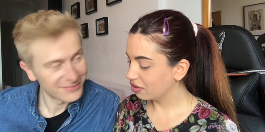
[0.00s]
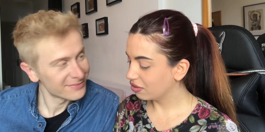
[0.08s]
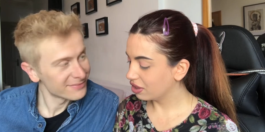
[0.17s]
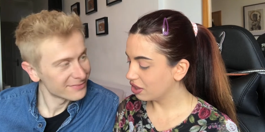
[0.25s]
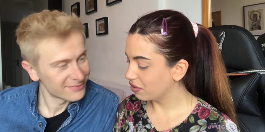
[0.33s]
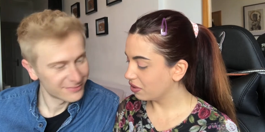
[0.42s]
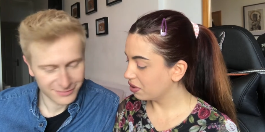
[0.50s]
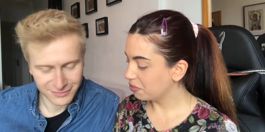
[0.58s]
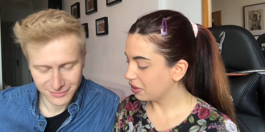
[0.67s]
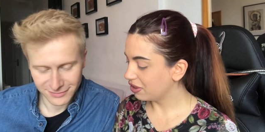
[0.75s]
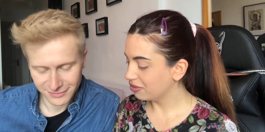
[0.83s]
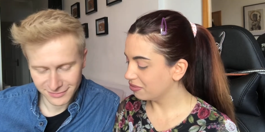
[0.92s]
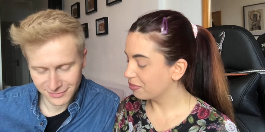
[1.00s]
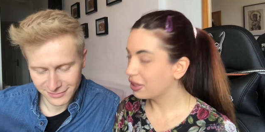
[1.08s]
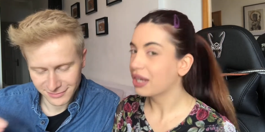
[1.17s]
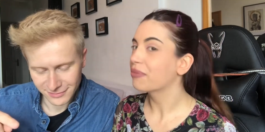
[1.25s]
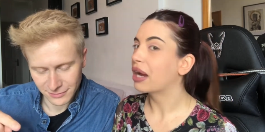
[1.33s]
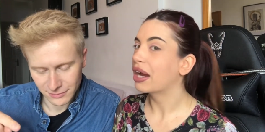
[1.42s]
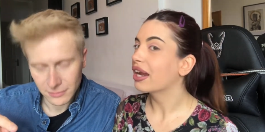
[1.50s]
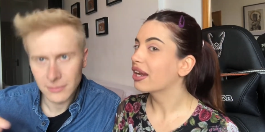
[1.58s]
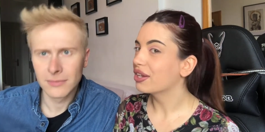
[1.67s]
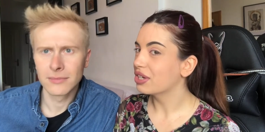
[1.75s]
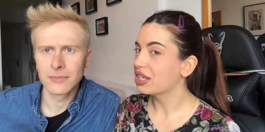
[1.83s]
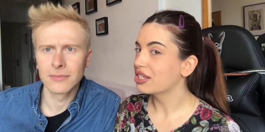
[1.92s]
Speaker 1: What are you on about? Babe, I,
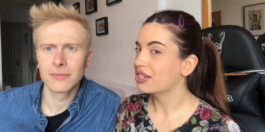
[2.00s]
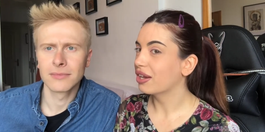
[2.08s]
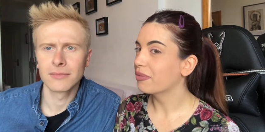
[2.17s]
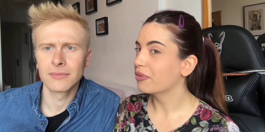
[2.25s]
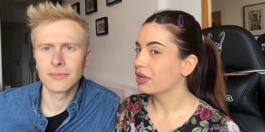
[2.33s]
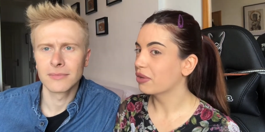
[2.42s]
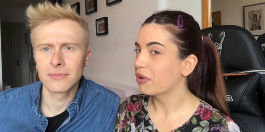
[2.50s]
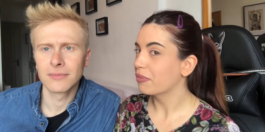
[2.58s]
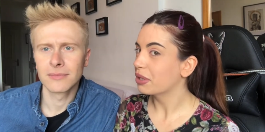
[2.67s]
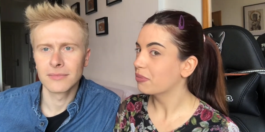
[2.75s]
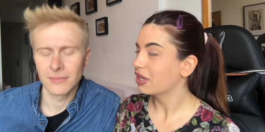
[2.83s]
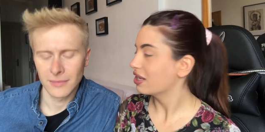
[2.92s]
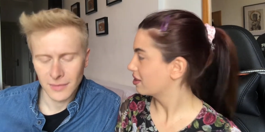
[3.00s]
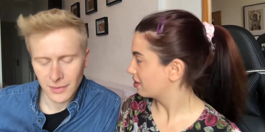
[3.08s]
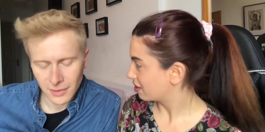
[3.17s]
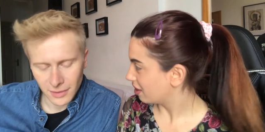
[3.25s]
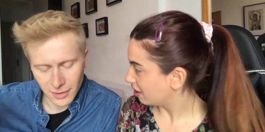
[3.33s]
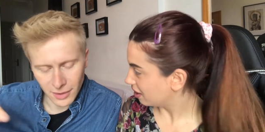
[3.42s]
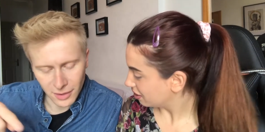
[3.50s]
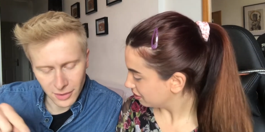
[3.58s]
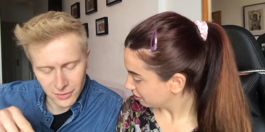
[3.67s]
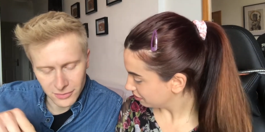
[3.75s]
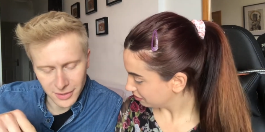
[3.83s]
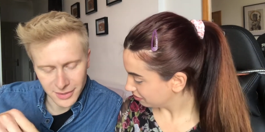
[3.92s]
you need to tell me where you want me to place this colour.
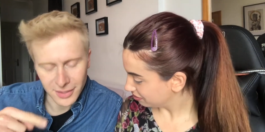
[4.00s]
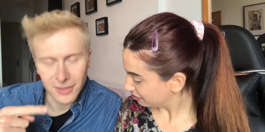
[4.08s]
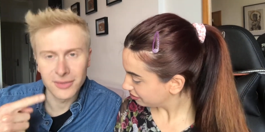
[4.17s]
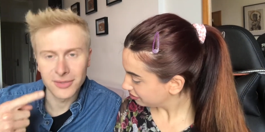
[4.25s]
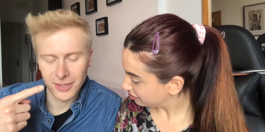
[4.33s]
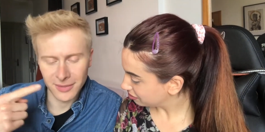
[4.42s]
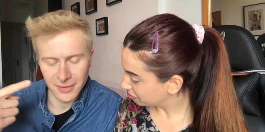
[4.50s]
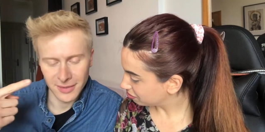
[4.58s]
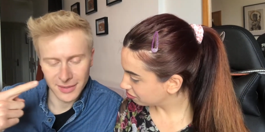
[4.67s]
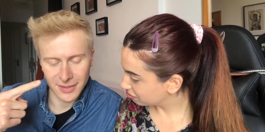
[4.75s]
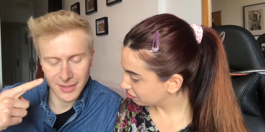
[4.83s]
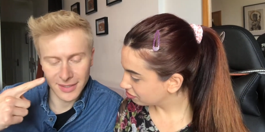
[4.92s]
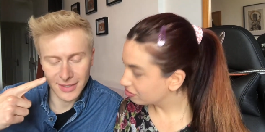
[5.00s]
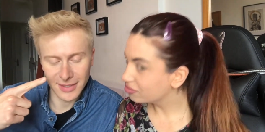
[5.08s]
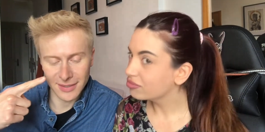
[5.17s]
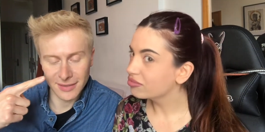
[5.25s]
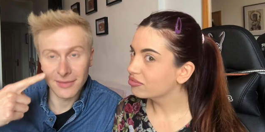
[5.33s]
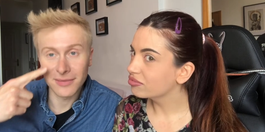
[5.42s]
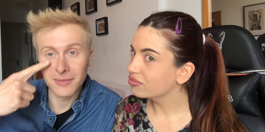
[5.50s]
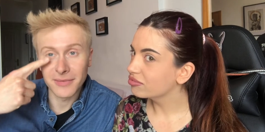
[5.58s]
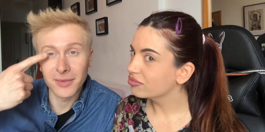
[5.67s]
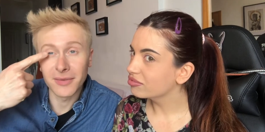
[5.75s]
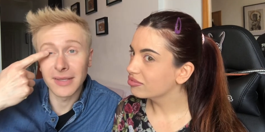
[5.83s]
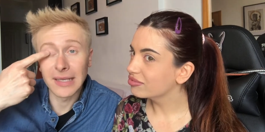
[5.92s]
Speaker 2: Oh, right. Oh, so the from
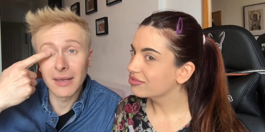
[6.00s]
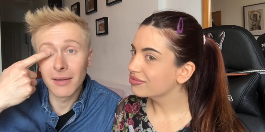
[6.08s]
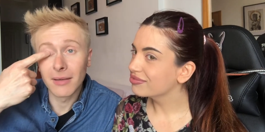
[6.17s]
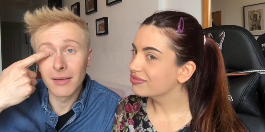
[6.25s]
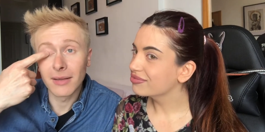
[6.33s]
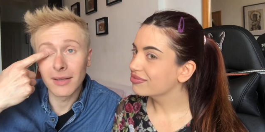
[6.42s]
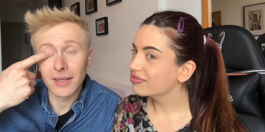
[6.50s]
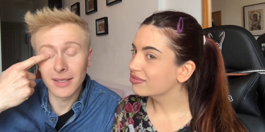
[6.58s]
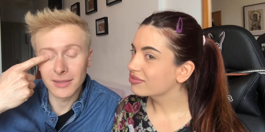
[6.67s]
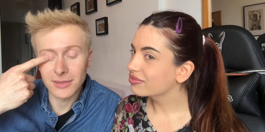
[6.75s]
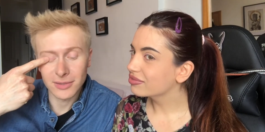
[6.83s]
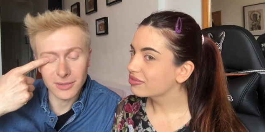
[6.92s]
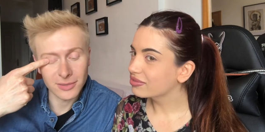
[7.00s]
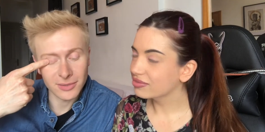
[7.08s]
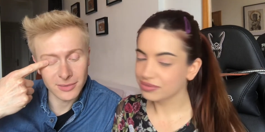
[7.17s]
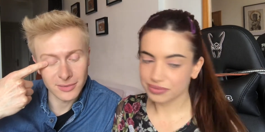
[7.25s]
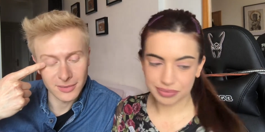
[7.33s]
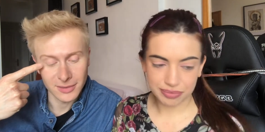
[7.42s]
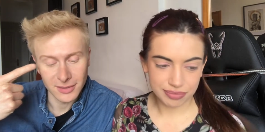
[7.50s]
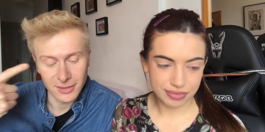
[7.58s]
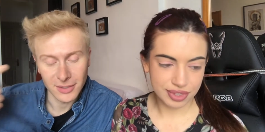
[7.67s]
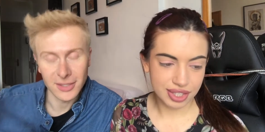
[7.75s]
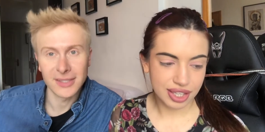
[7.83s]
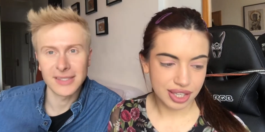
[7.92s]
Filthy into
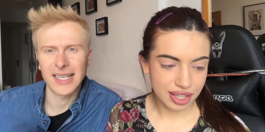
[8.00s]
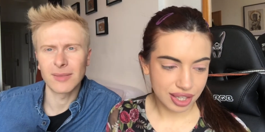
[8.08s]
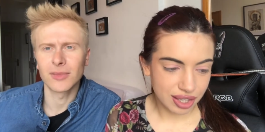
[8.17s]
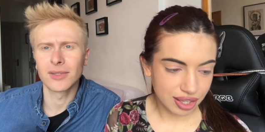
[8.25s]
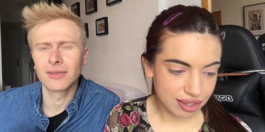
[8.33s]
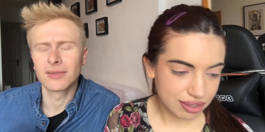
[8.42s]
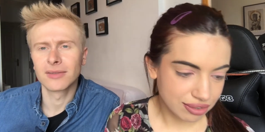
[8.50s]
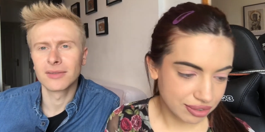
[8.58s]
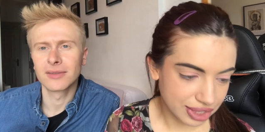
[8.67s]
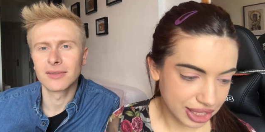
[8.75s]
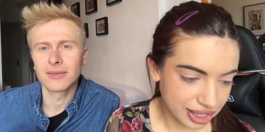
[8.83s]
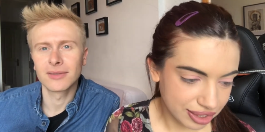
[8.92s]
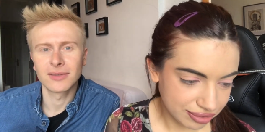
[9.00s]
Untamed.
Speaker 1: Okay,